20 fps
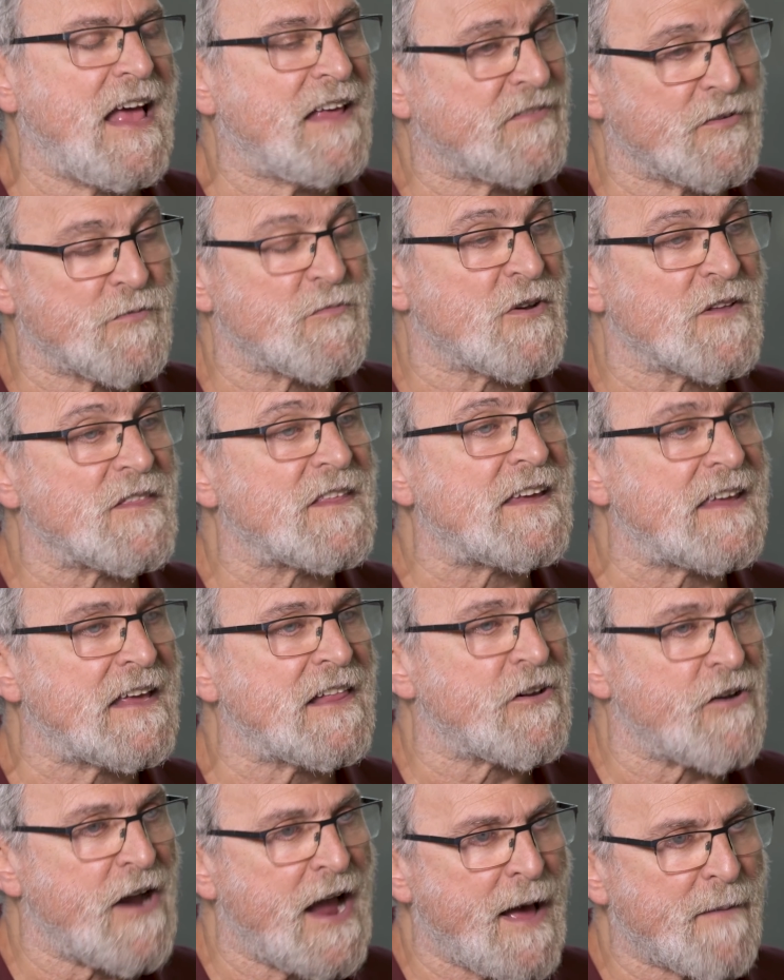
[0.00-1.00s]
as it were, the
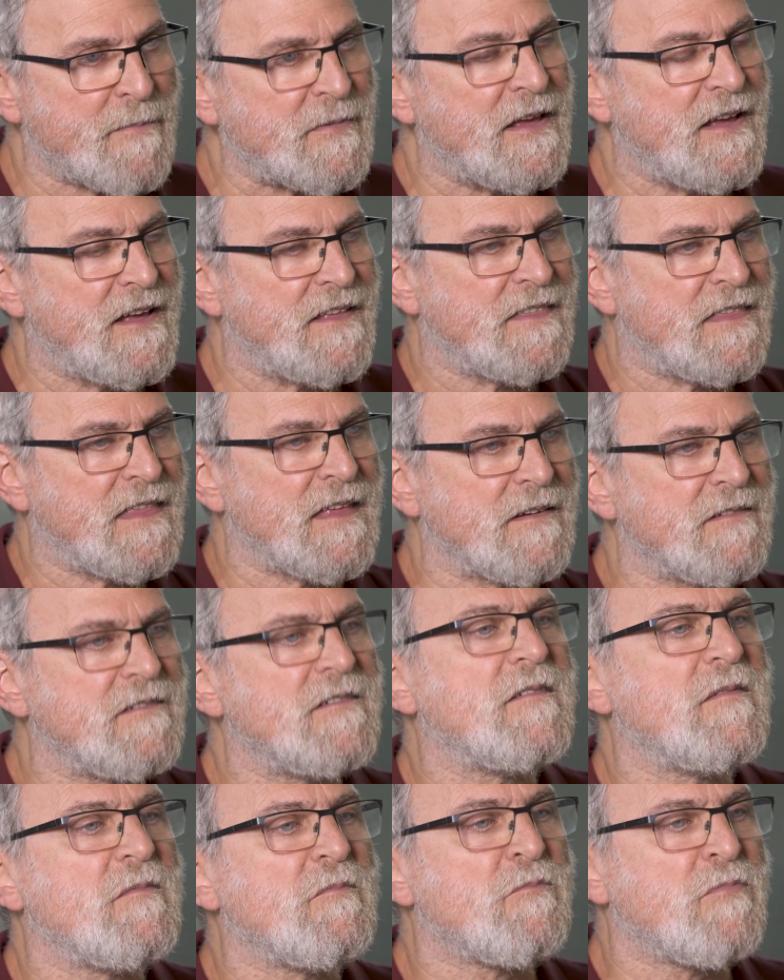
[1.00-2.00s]
killer app that
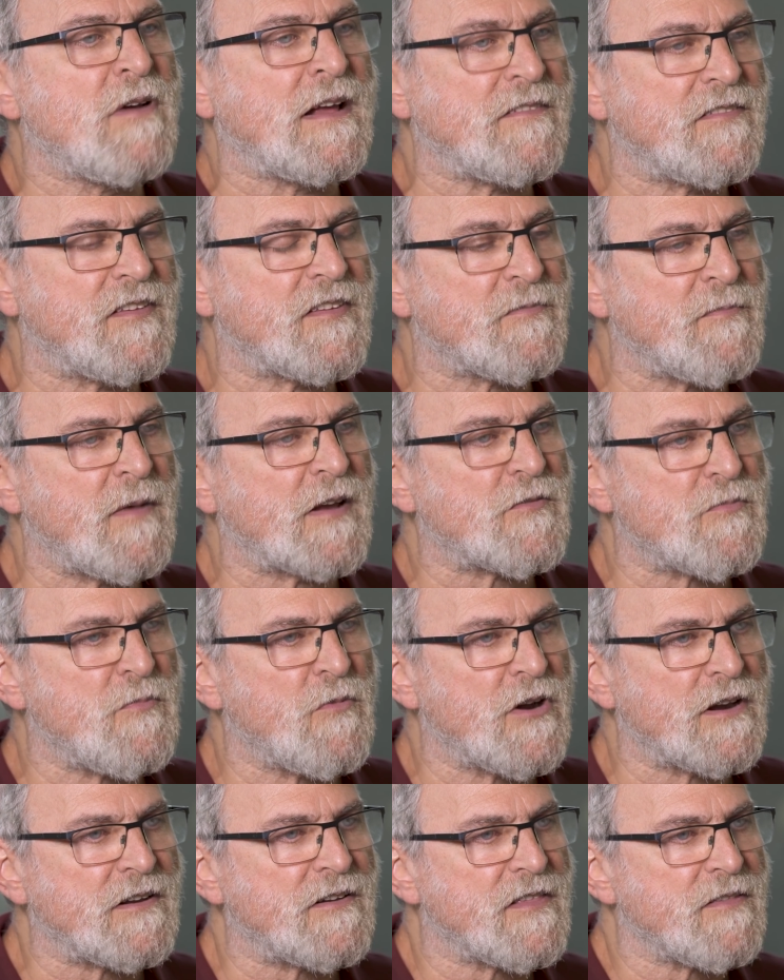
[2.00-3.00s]
brings us much
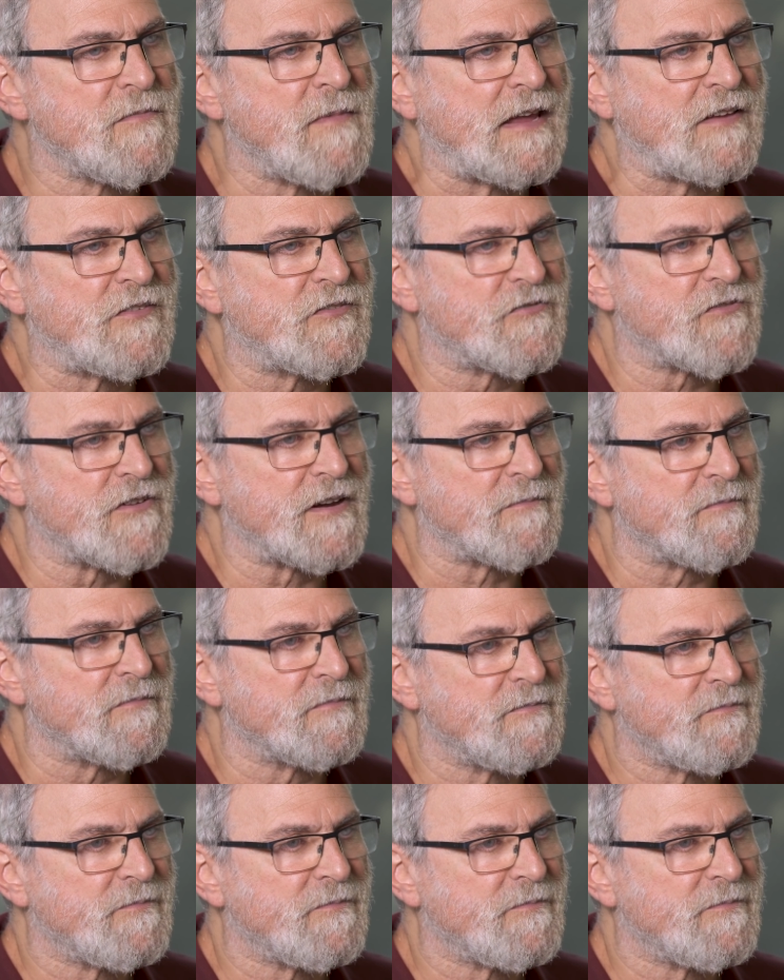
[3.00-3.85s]
more into the mainstream.